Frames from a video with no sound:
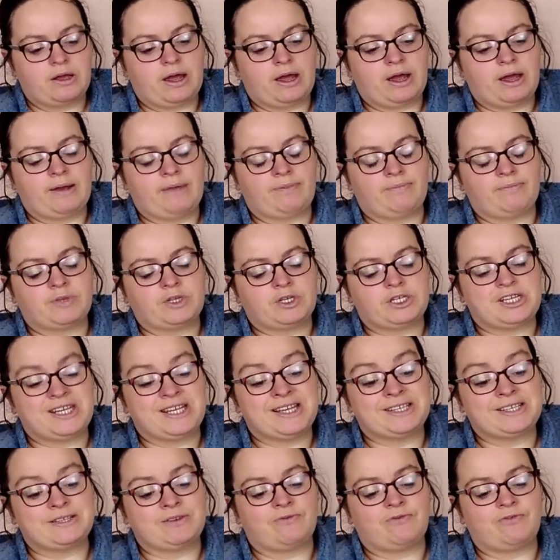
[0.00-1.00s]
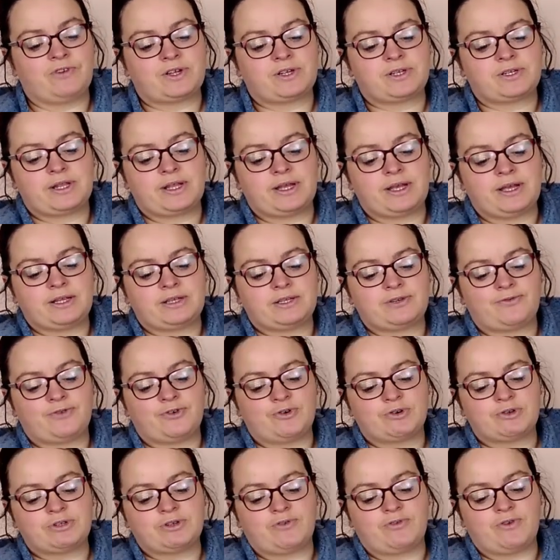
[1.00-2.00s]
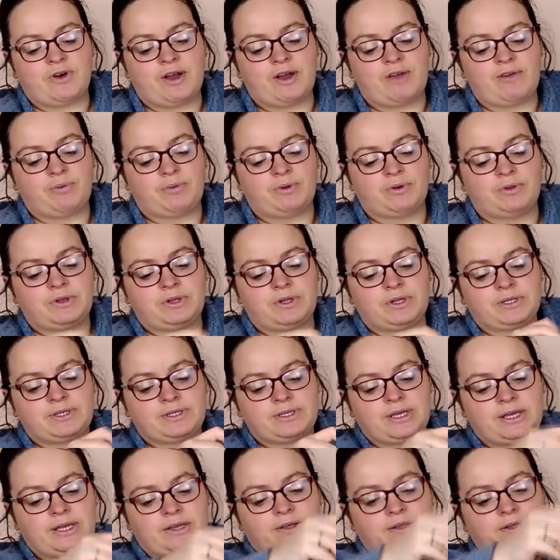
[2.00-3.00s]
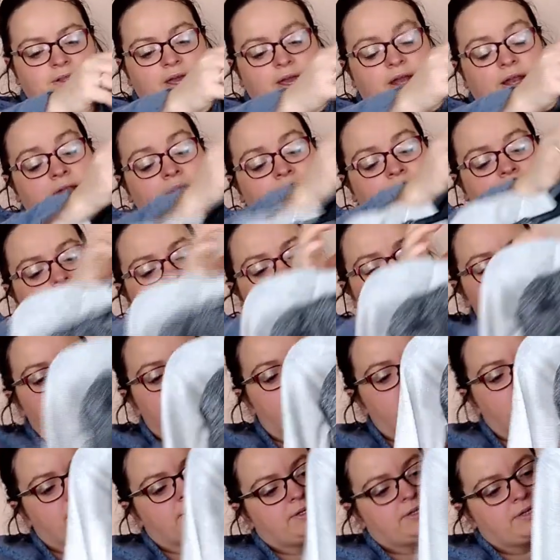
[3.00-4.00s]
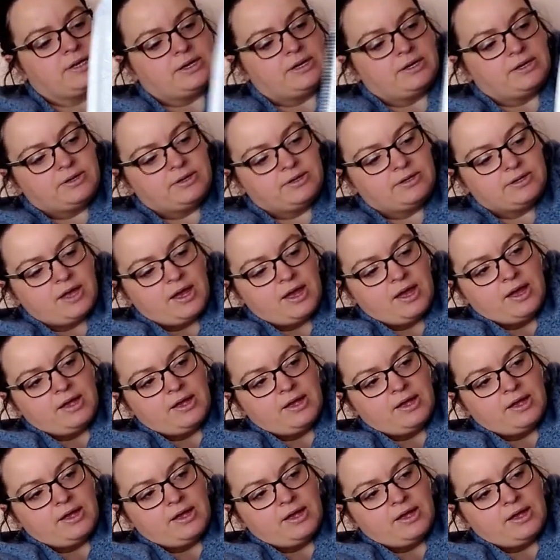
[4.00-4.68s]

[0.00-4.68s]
um, she's officially into four to five, but the six they only had a size six,